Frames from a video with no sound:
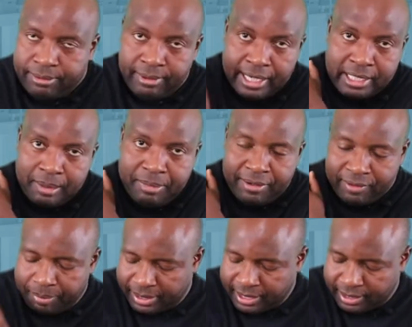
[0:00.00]
right above
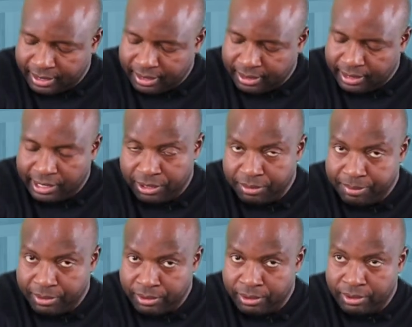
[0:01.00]
the person,
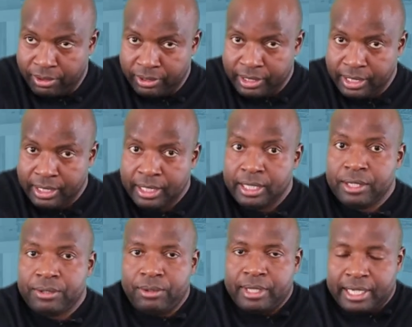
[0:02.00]
elbows locked,
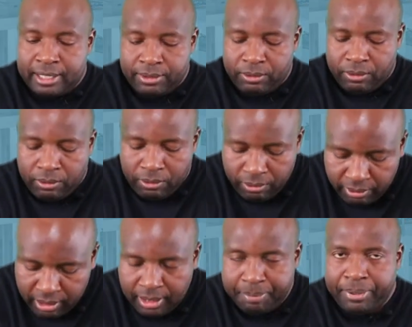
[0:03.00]
so that all
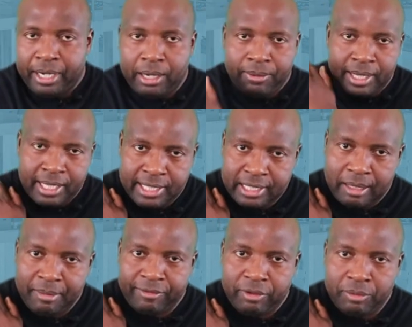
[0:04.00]
the power that's
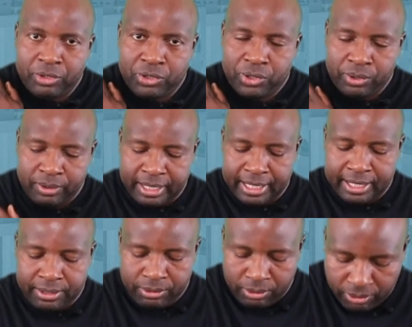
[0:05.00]
coming from your shoulder
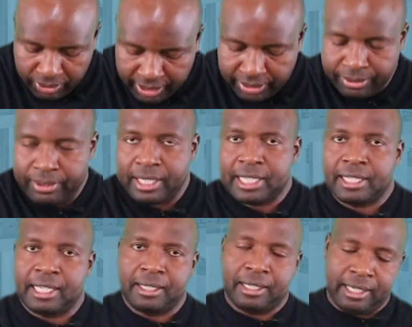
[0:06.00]
is going to
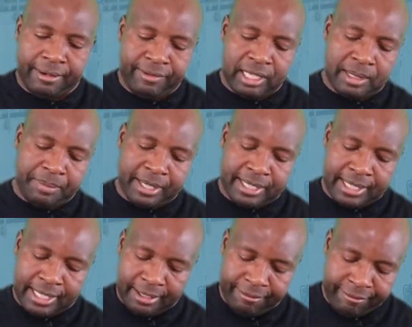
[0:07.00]
give this
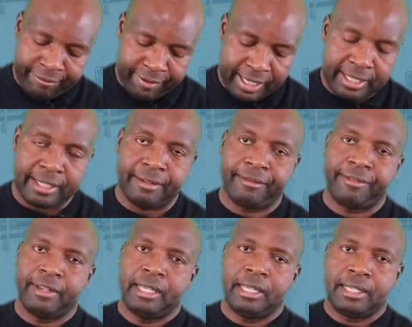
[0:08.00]
person an effective
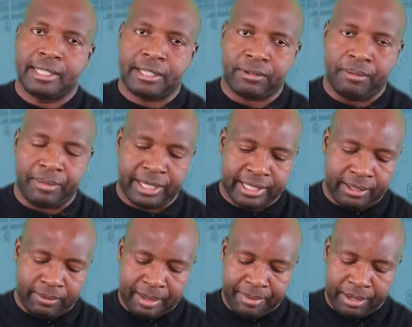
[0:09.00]
chest
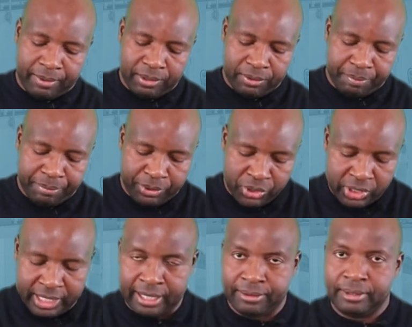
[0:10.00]
compression, whereby when you push
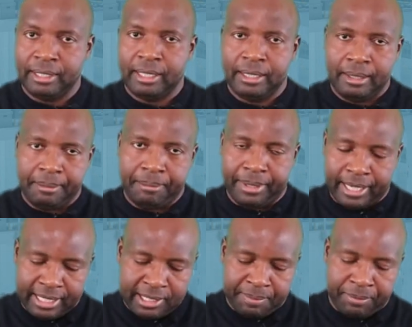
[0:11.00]
down,
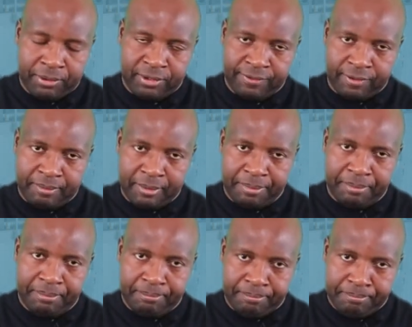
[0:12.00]
blood is pushed from
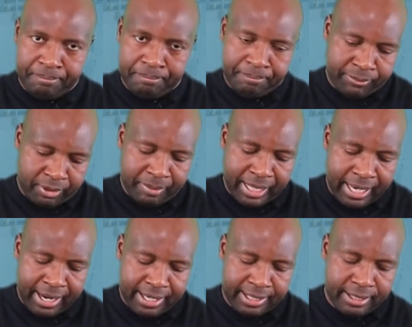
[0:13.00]
the
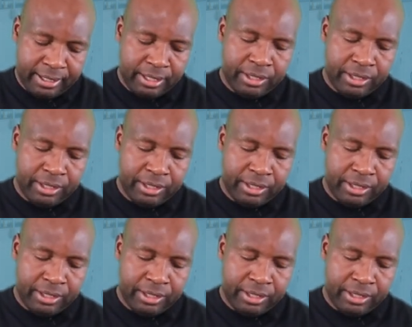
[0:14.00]
heart